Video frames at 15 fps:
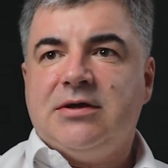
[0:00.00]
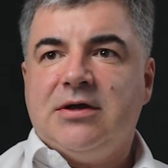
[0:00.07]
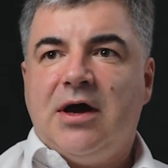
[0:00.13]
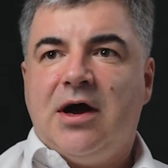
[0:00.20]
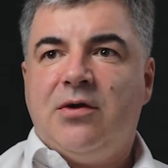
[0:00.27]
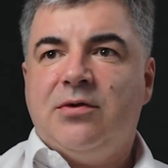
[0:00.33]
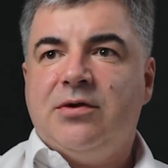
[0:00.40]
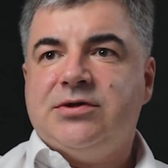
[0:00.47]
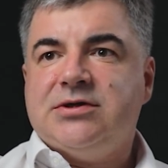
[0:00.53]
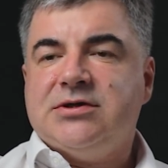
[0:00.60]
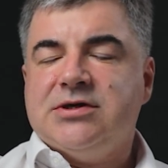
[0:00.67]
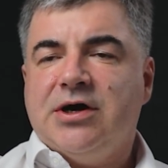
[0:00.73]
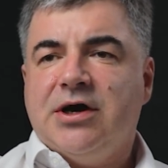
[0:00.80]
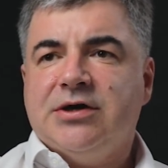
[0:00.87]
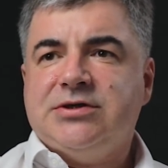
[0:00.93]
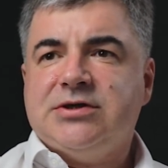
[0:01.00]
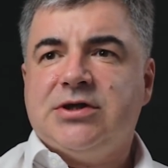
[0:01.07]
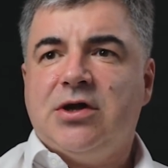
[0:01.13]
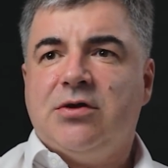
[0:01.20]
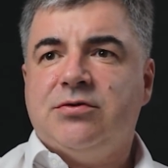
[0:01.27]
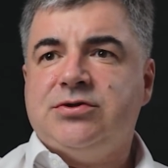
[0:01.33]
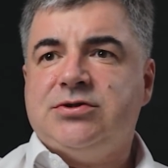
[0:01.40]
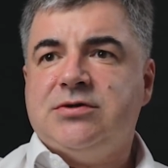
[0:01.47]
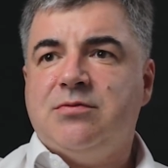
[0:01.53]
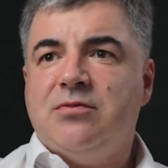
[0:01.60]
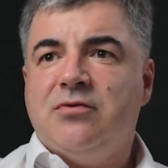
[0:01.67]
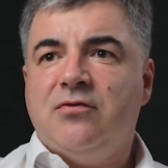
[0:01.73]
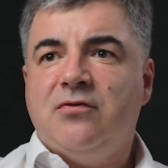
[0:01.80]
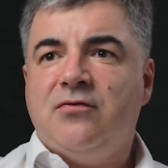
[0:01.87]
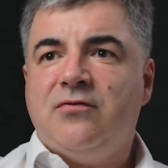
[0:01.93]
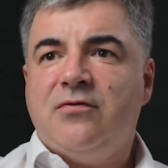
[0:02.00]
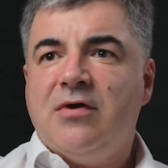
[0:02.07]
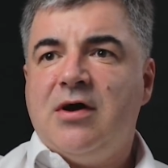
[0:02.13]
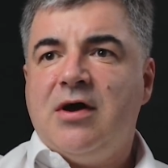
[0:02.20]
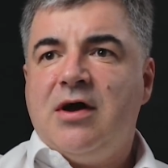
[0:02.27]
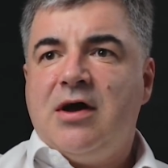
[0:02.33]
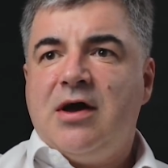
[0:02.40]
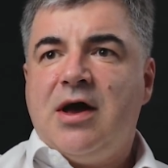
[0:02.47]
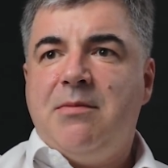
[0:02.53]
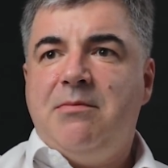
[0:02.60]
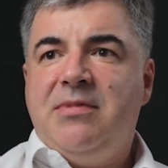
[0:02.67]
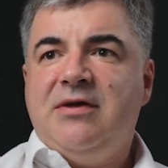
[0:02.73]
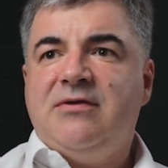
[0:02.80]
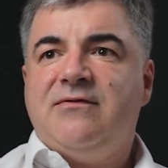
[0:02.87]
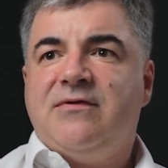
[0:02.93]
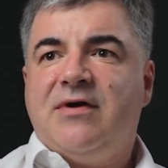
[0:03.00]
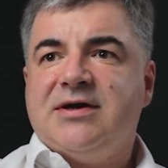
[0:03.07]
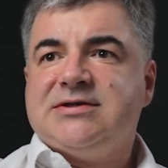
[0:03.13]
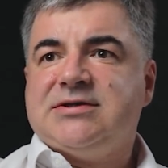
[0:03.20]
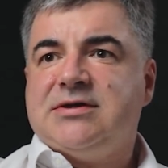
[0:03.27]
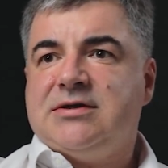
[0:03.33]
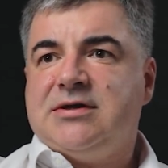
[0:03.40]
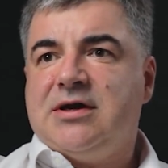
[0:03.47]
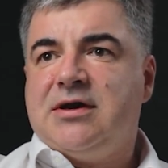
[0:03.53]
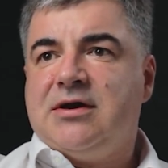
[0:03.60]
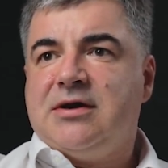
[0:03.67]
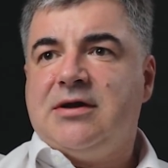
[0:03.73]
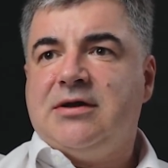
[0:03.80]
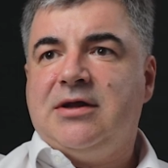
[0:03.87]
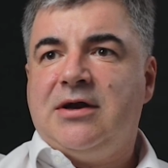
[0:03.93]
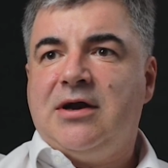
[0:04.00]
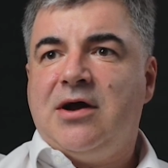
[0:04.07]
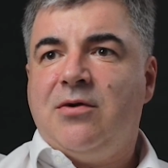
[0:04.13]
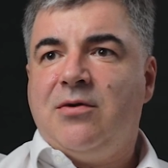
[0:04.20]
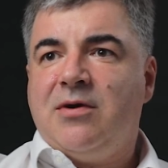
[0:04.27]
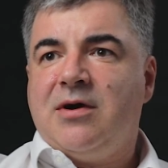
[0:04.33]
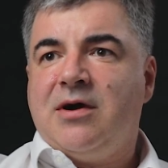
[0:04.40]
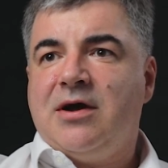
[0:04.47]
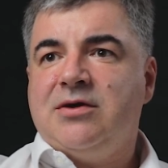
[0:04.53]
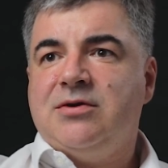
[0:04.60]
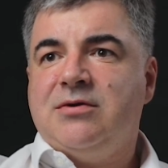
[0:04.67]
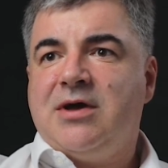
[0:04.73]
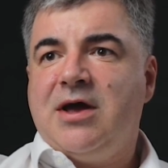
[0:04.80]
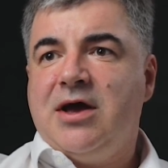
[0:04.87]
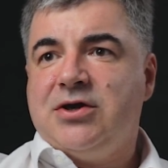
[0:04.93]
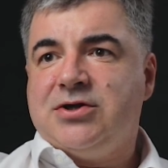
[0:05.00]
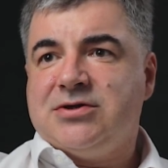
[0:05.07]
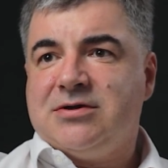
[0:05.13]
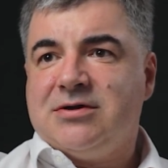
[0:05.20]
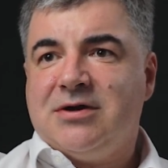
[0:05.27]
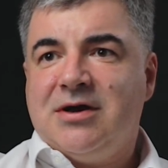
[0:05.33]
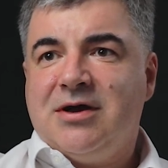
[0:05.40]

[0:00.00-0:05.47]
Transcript: our technology move a bit faster than our education.